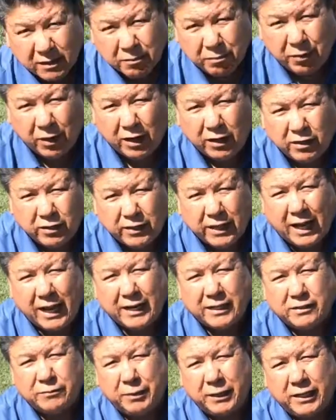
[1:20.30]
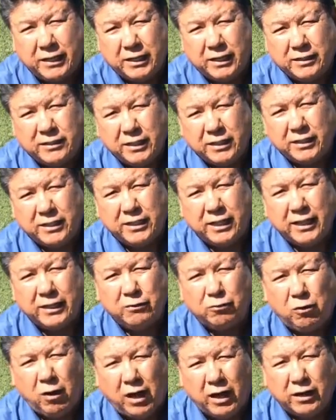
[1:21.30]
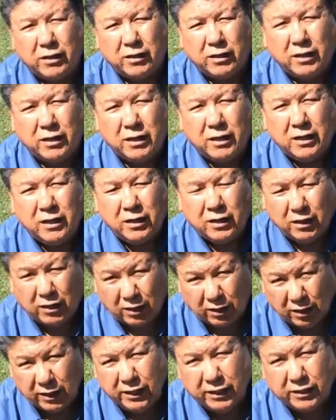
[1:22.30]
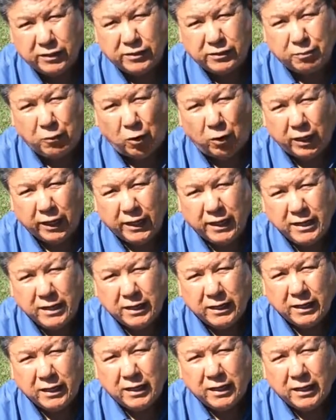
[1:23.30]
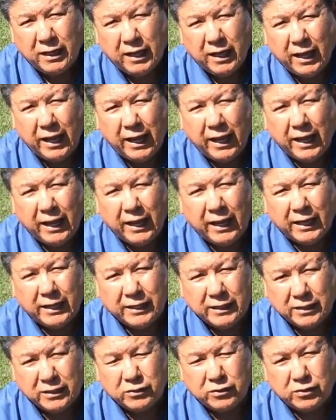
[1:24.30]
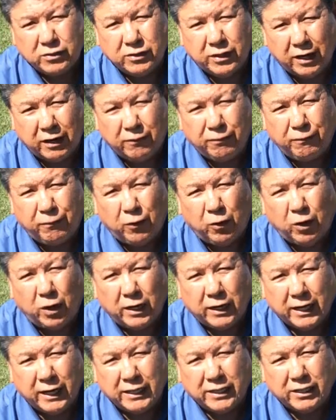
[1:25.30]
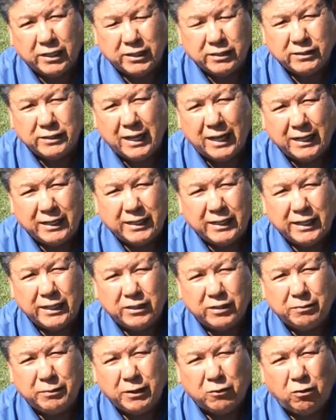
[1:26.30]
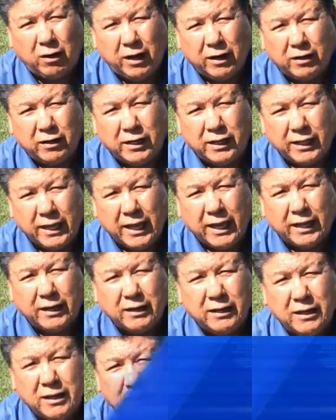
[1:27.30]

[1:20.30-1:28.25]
Part of that is because it did water early this morning, and therefore it does not need to be watered again.